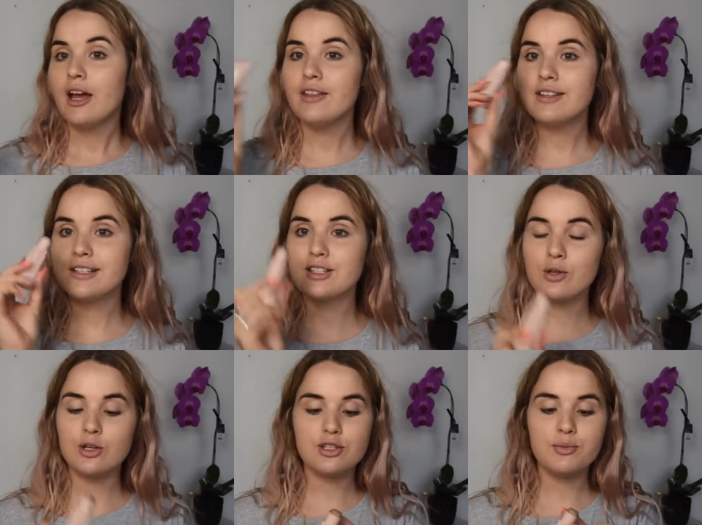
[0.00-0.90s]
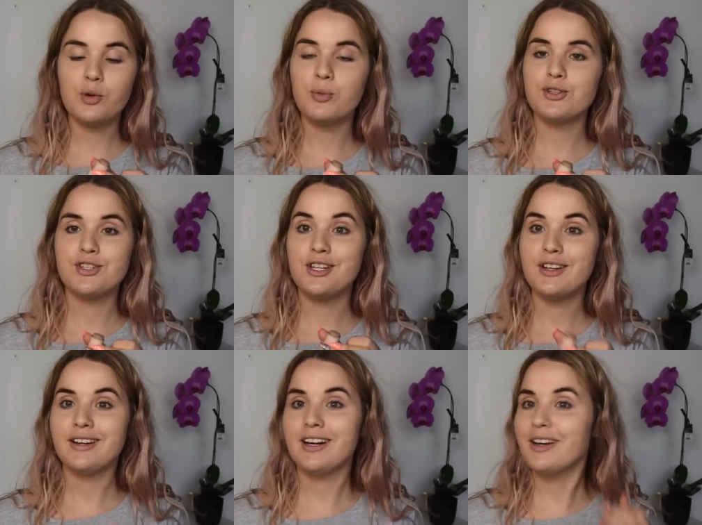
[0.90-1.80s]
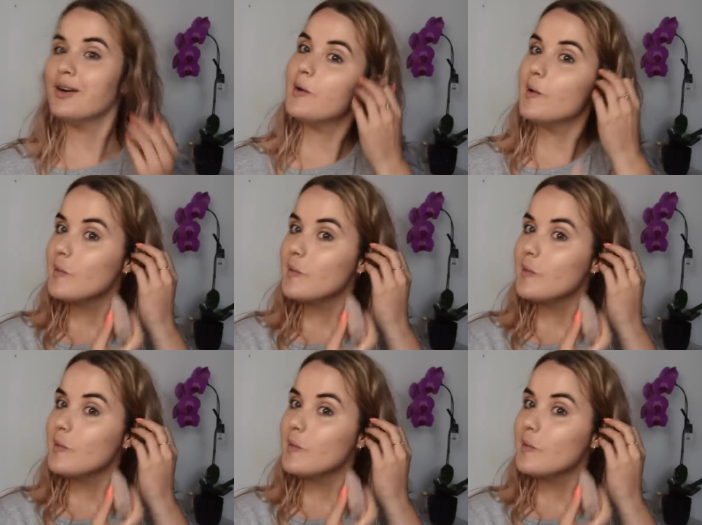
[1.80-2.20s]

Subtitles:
and this thing's lasted me almost a year now.